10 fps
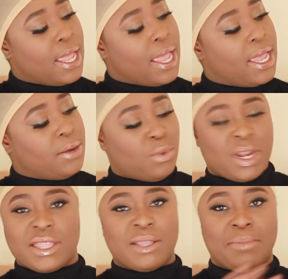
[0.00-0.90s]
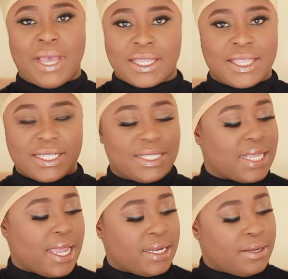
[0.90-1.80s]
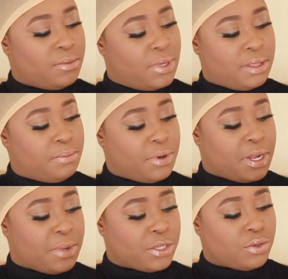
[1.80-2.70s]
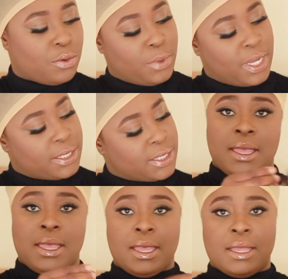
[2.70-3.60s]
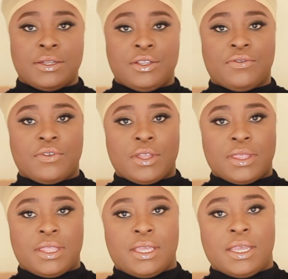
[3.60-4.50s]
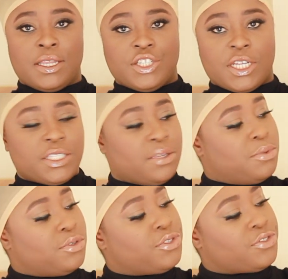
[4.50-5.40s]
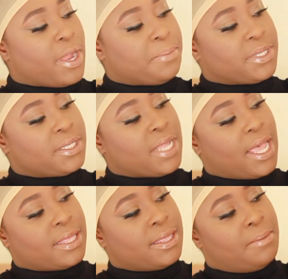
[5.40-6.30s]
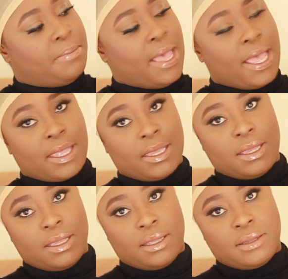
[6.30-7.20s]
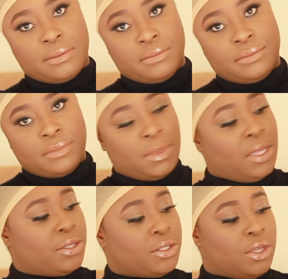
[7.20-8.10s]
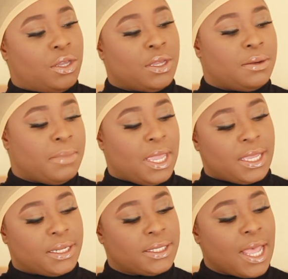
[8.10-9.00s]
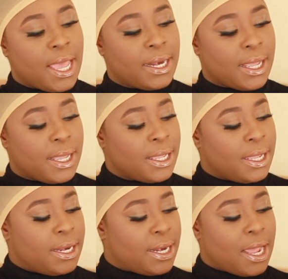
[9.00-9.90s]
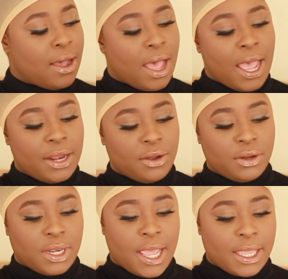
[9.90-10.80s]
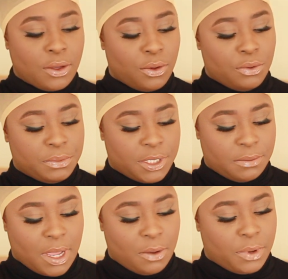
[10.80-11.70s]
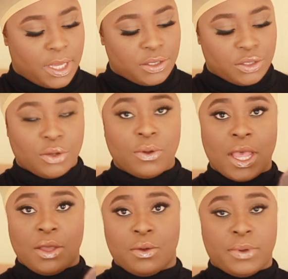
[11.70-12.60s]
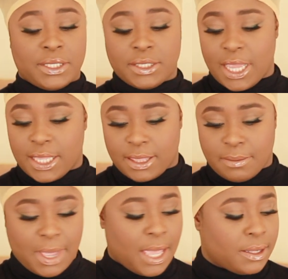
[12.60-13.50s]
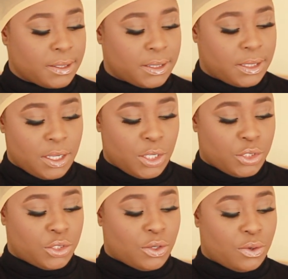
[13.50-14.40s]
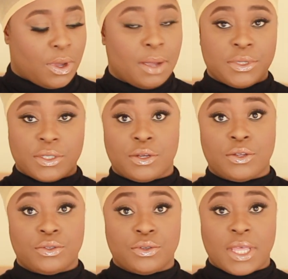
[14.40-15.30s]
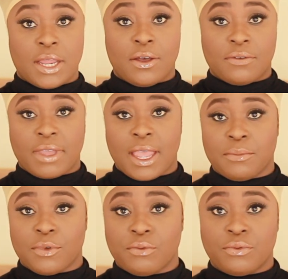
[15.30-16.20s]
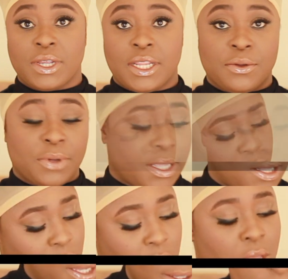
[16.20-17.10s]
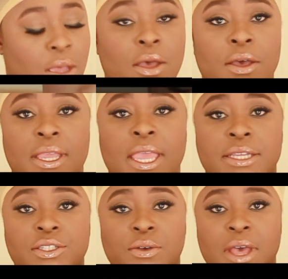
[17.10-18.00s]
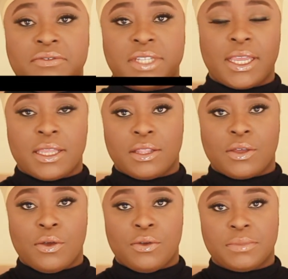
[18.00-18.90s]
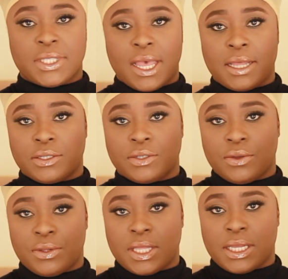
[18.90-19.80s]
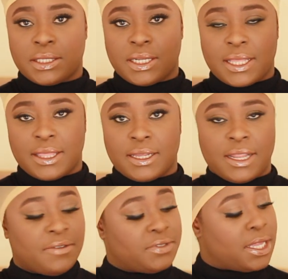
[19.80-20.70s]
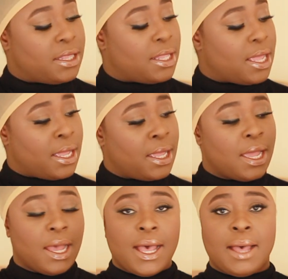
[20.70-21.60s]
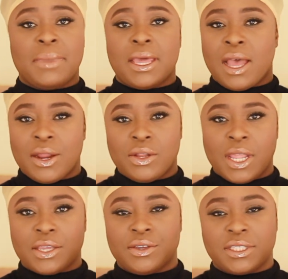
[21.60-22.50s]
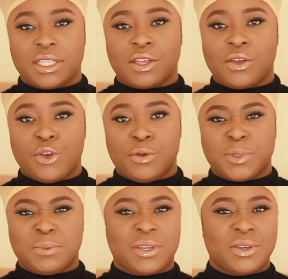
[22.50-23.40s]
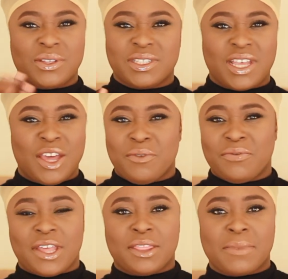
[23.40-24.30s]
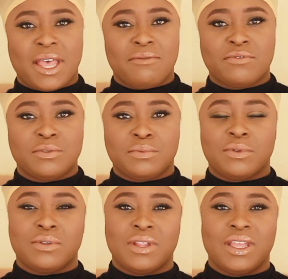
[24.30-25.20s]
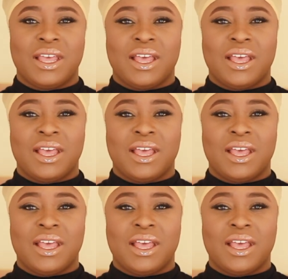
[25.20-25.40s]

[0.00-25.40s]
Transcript: and 1 at the back. That's standard with pretty much all wigs. And you've got the adjustable straps at the back, so you can make it tighter. Now, I don't like combs in my wigs, so I always take them out. So I'm just going to do that off camera really quickly. Okay, so I've taken the combs out, so there's nothing left in there. And I don't like using the combs because I don't find them comfortable.